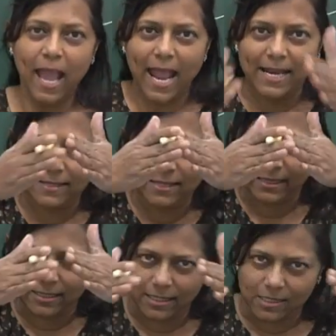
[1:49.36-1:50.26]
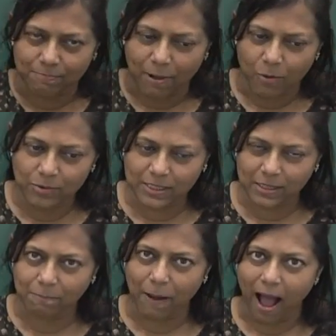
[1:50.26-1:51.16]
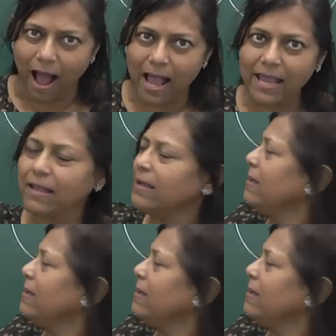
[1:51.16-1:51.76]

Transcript: and the sector is bounded by